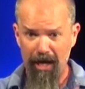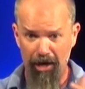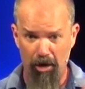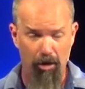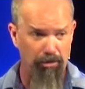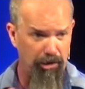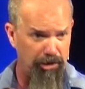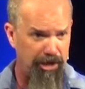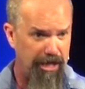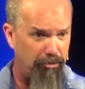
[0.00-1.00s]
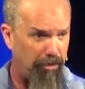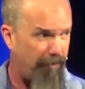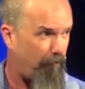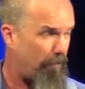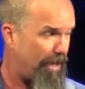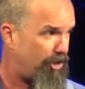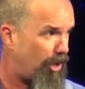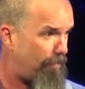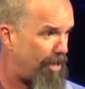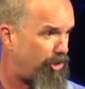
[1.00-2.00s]
and all your secret
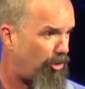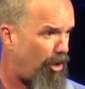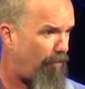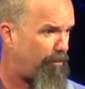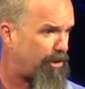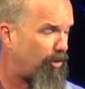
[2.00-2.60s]
information about your office.